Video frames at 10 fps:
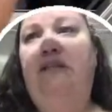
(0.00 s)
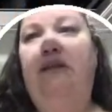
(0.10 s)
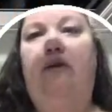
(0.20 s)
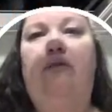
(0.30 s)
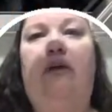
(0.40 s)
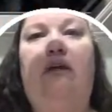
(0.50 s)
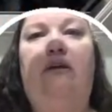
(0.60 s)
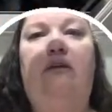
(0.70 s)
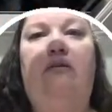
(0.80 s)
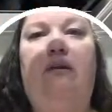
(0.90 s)
So get
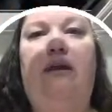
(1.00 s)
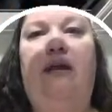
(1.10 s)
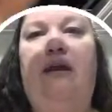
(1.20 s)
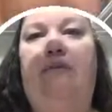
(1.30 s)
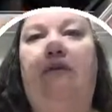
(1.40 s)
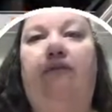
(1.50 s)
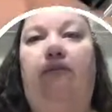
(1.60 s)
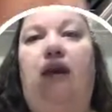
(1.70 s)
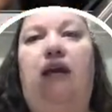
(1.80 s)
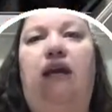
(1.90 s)
your cameras ready.